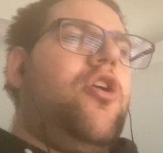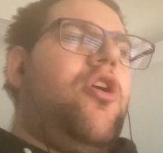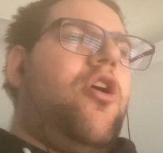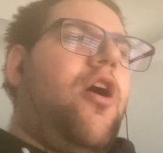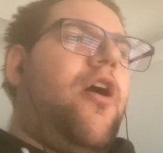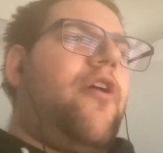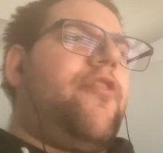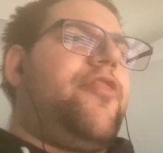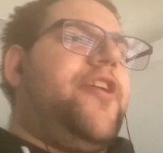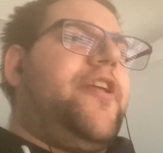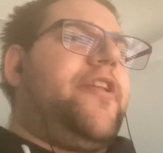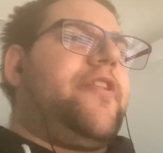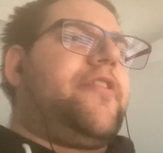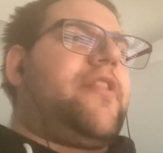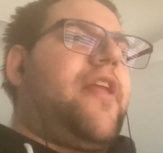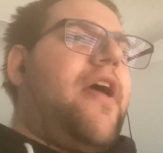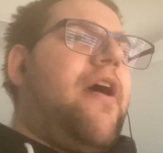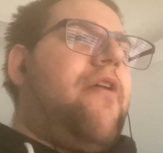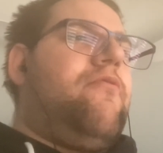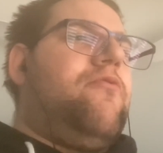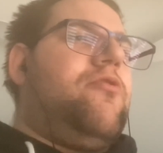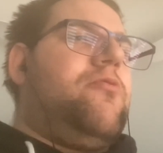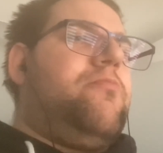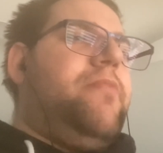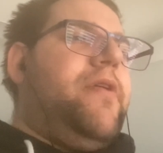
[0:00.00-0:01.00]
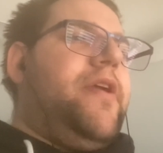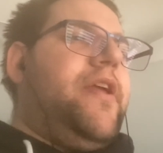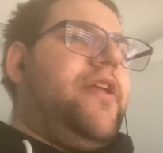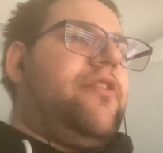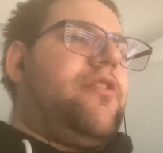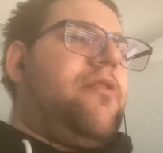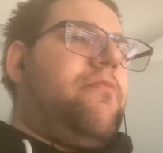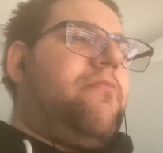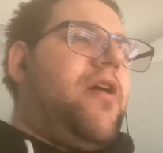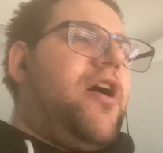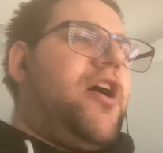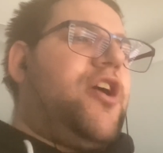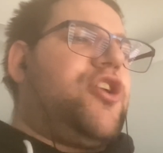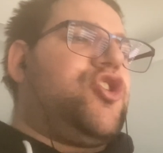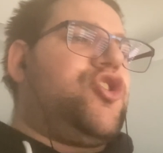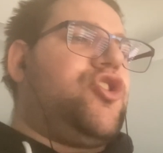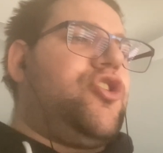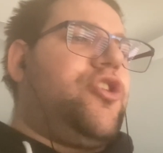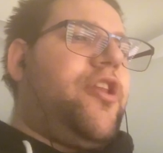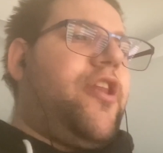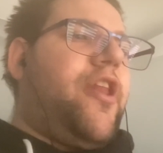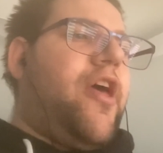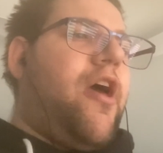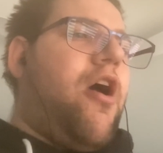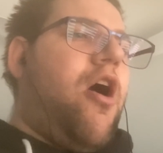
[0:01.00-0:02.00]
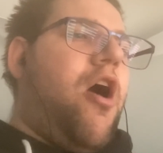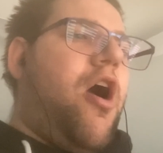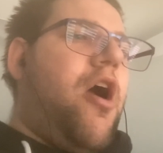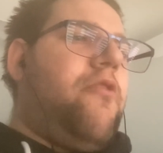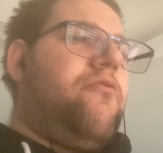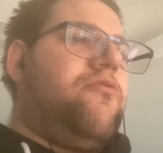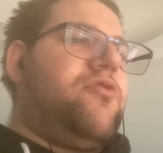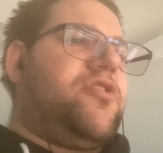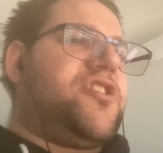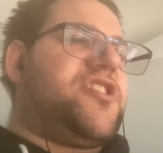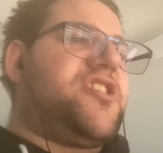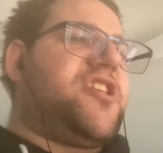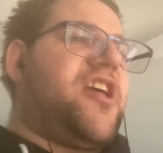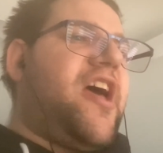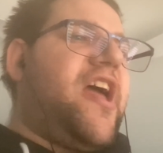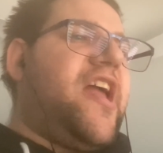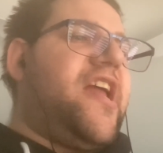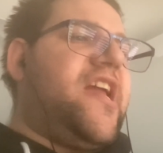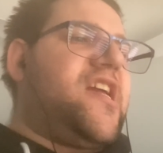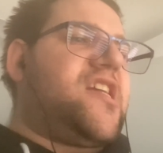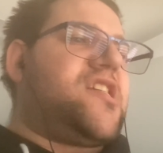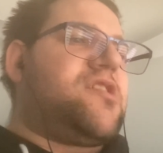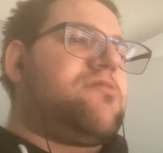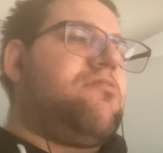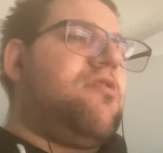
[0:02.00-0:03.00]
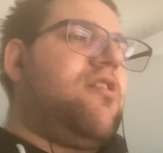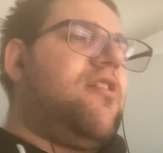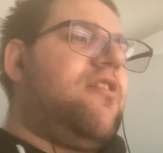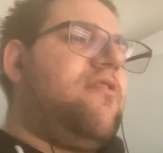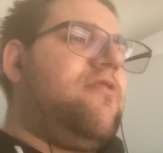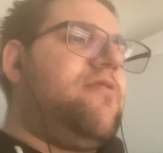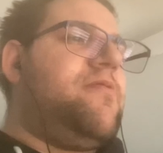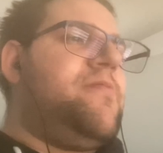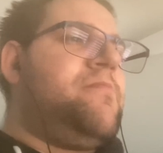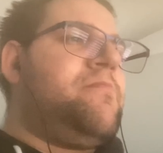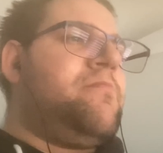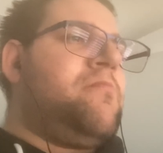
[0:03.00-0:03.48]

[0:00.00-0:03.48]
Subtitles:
I think that would be the margin that I would say as well.